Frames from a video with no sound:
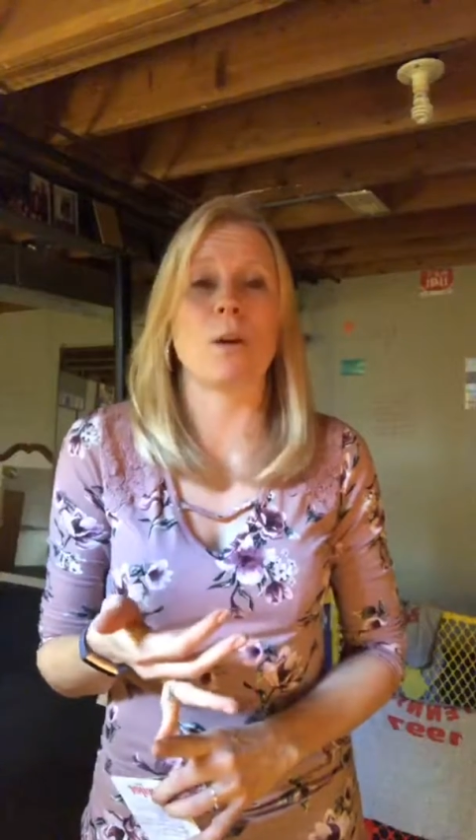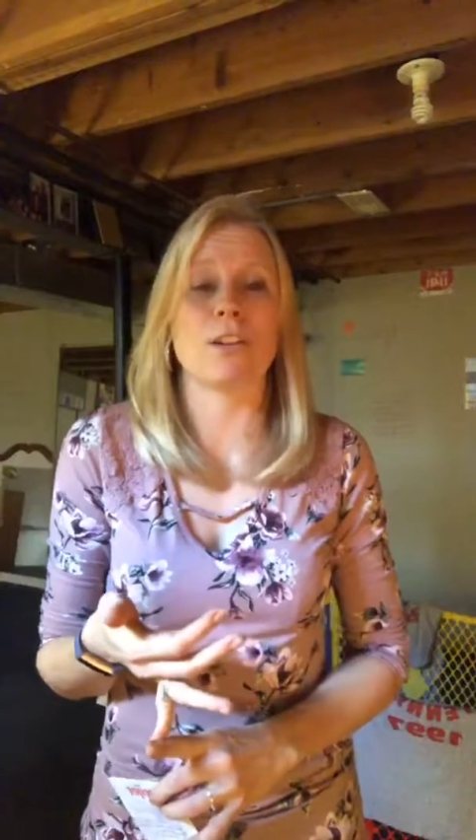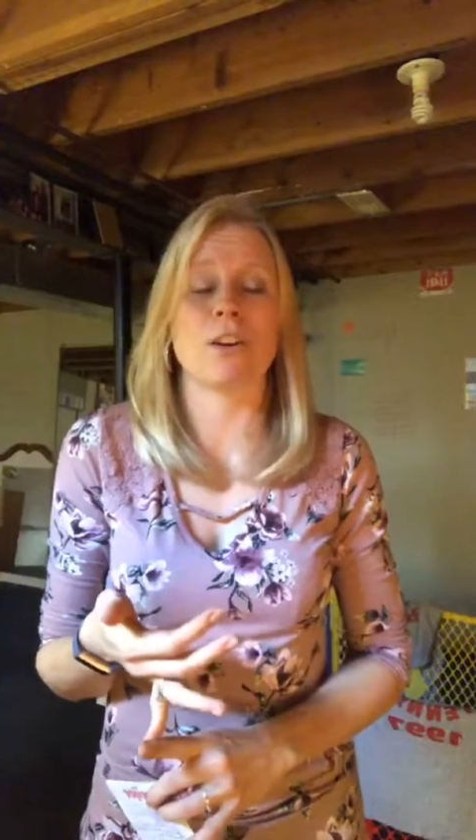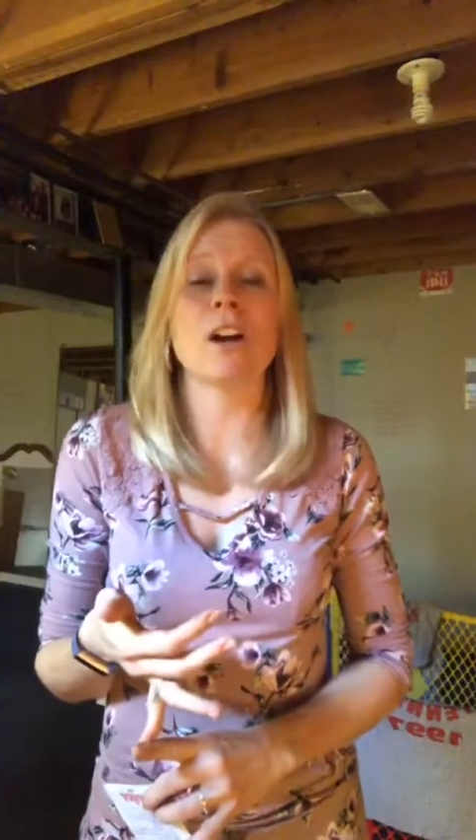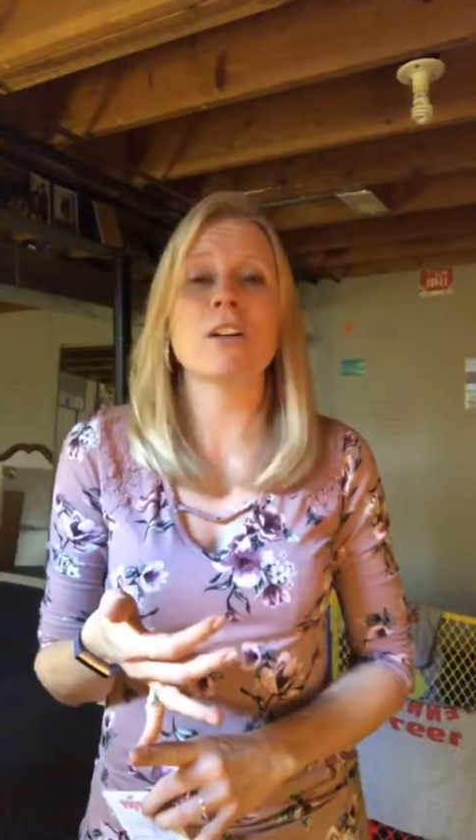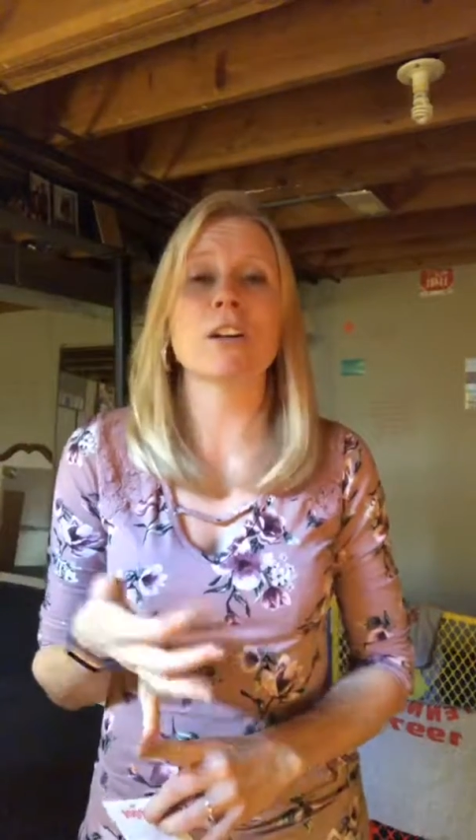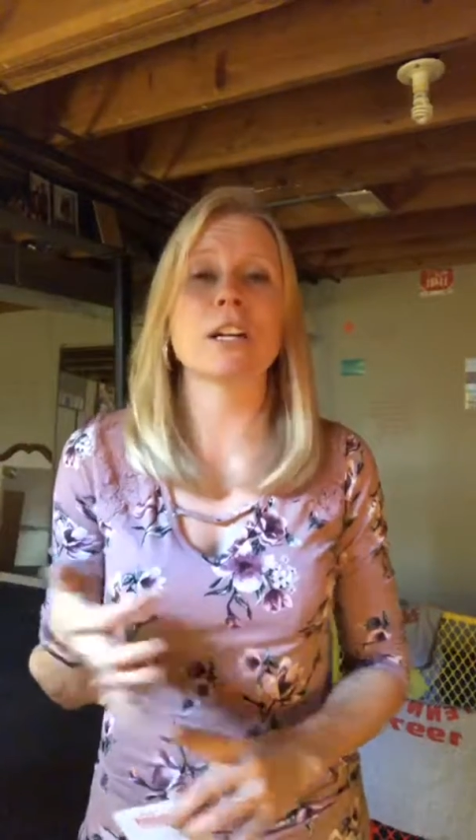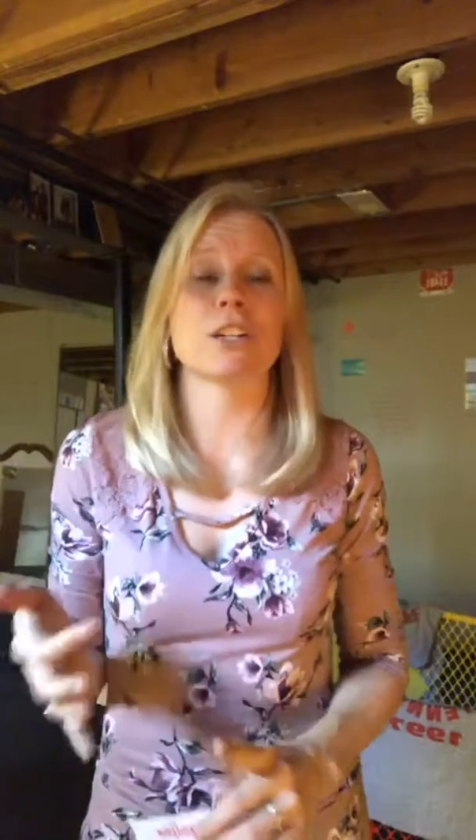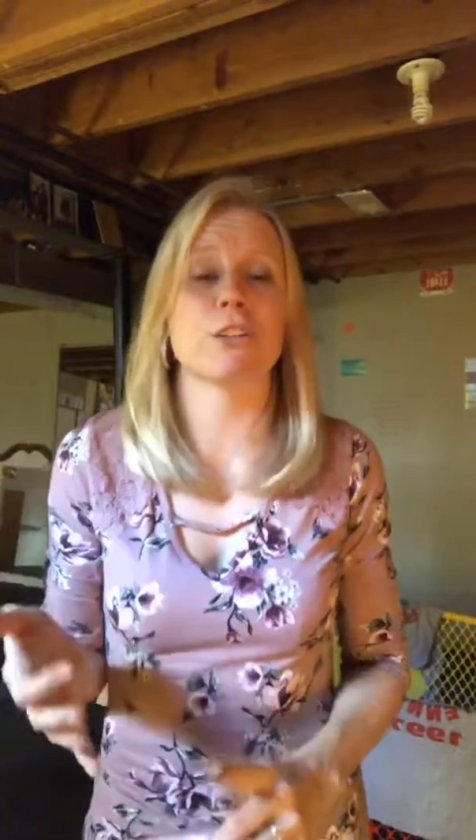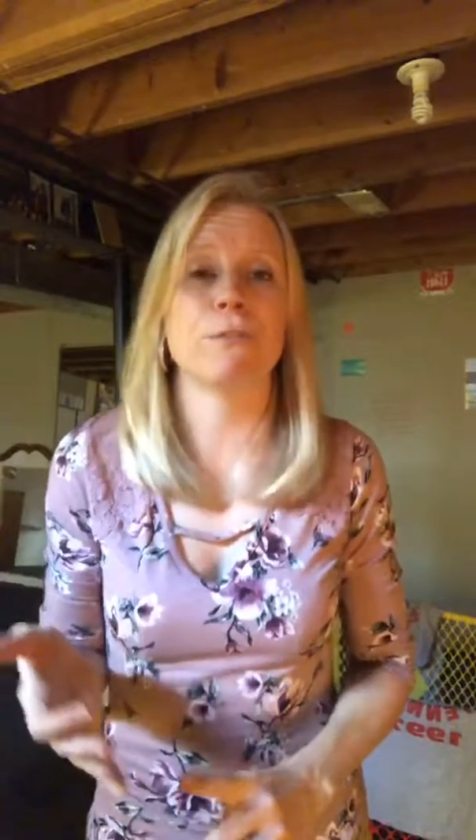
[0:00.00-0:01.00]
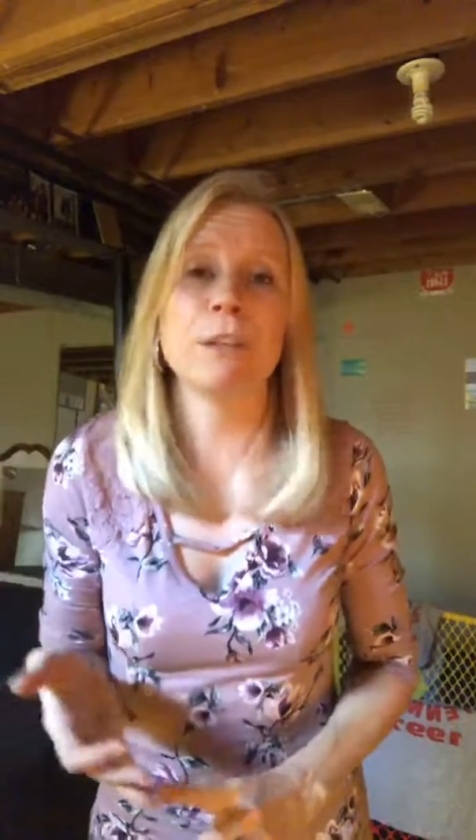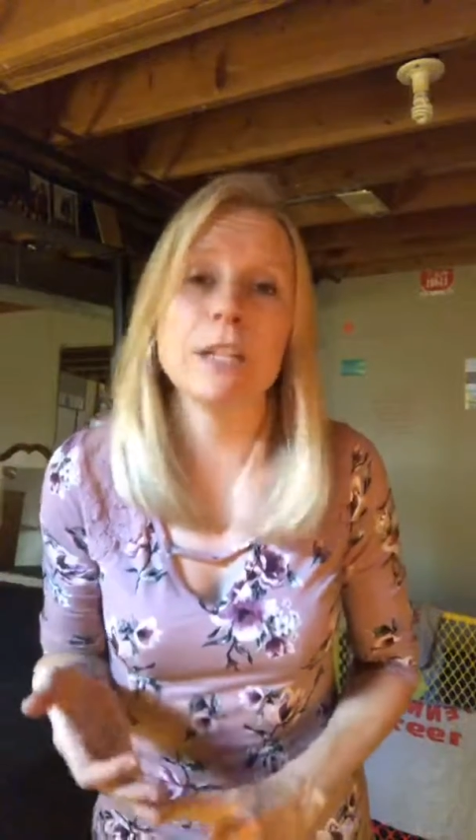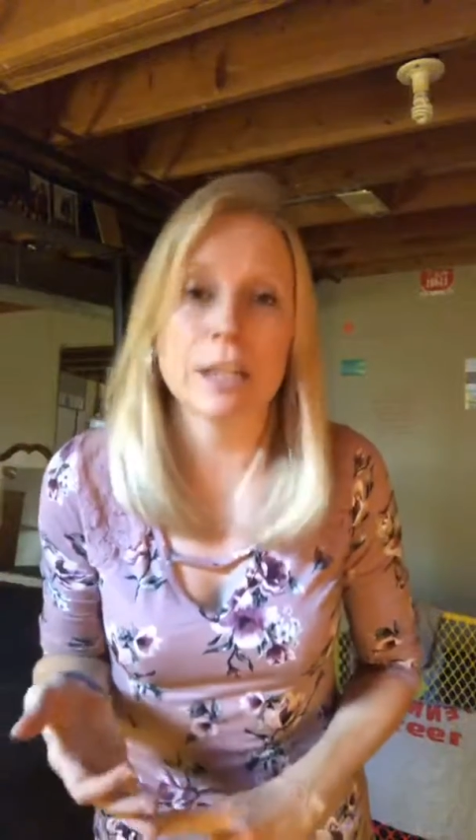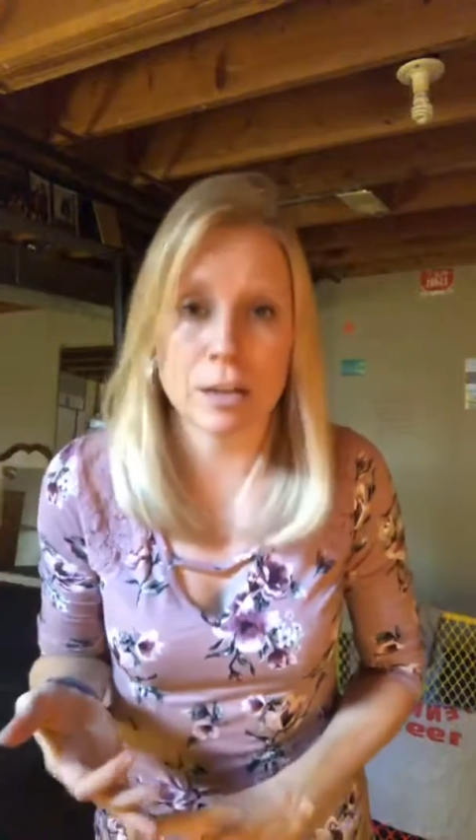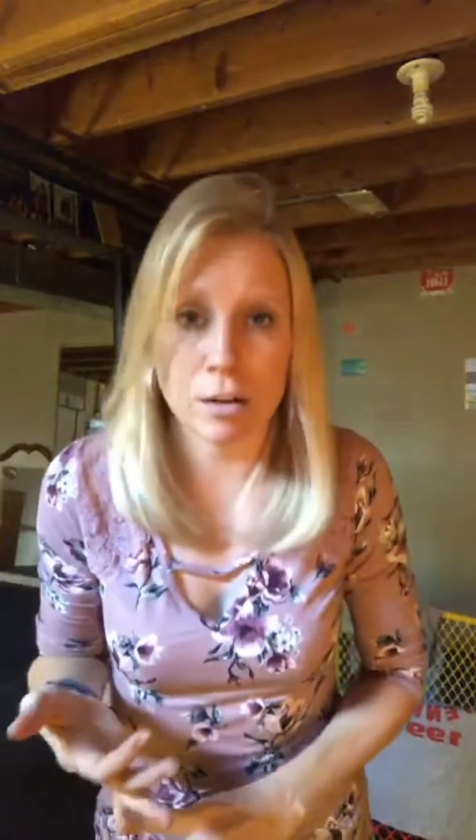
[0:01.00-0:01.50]
when you're hungry because you're
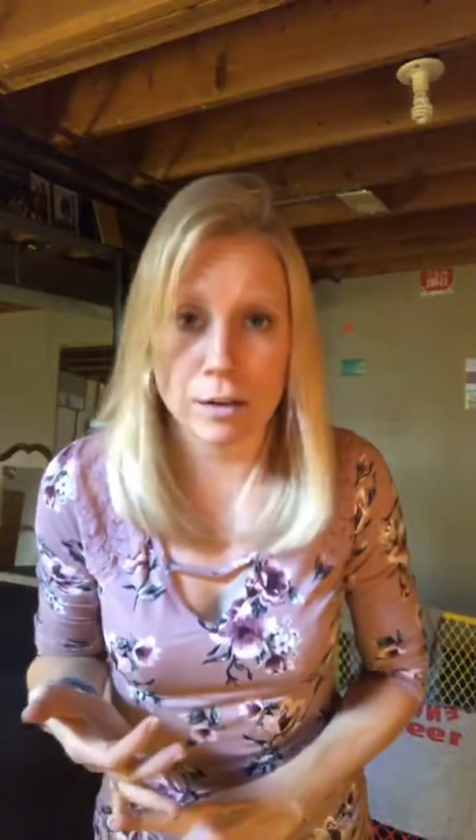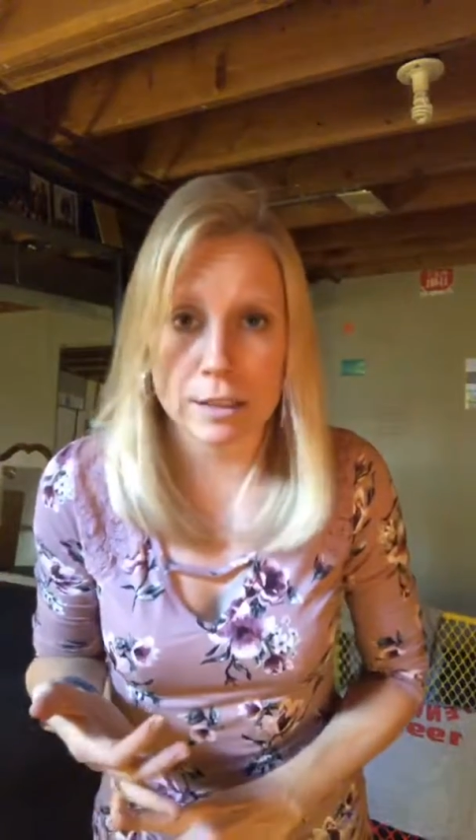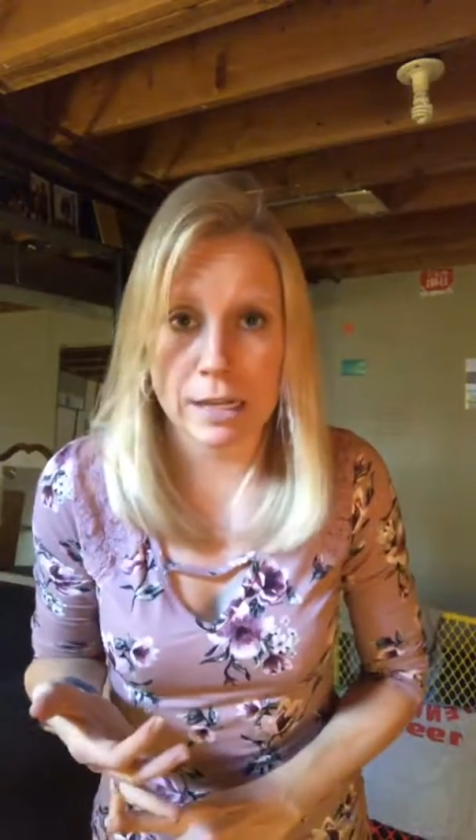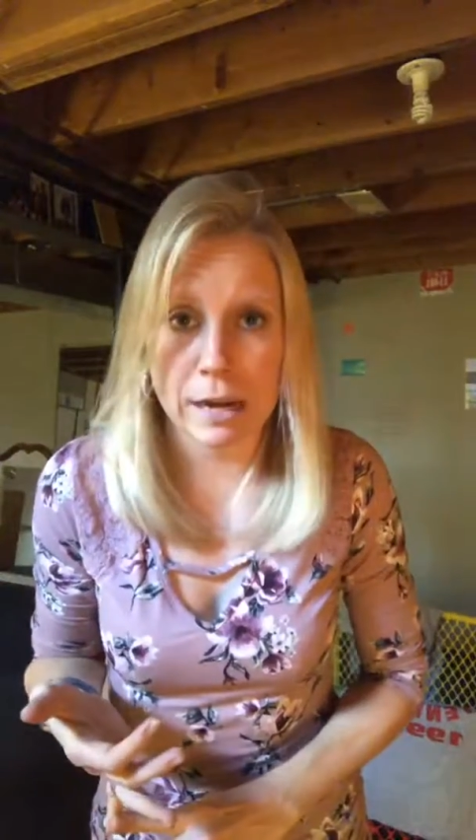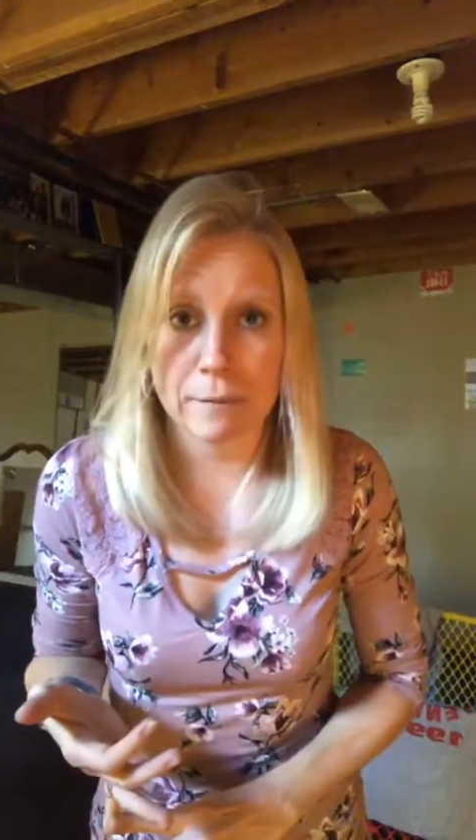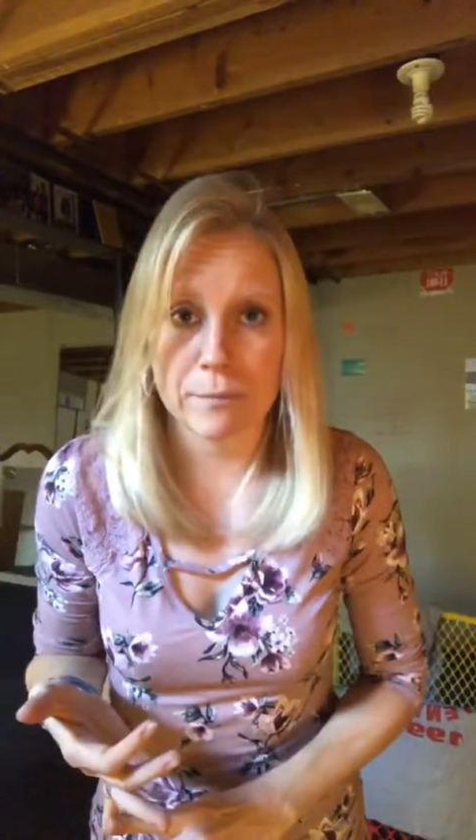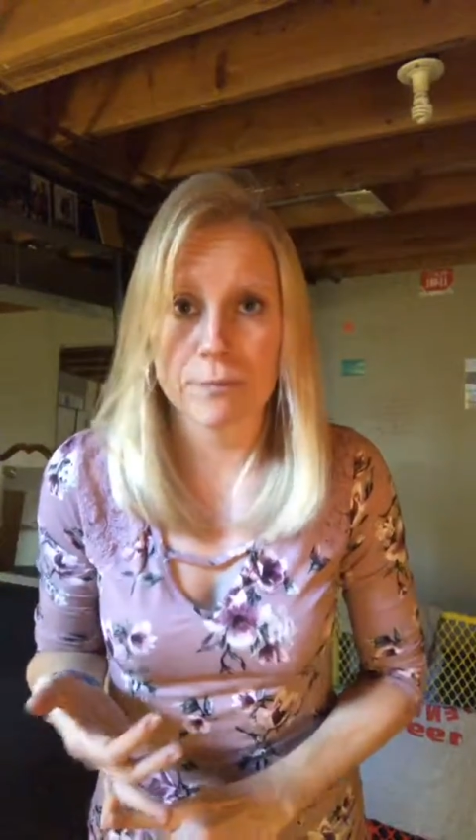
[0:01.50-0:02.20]
feeding it all the time.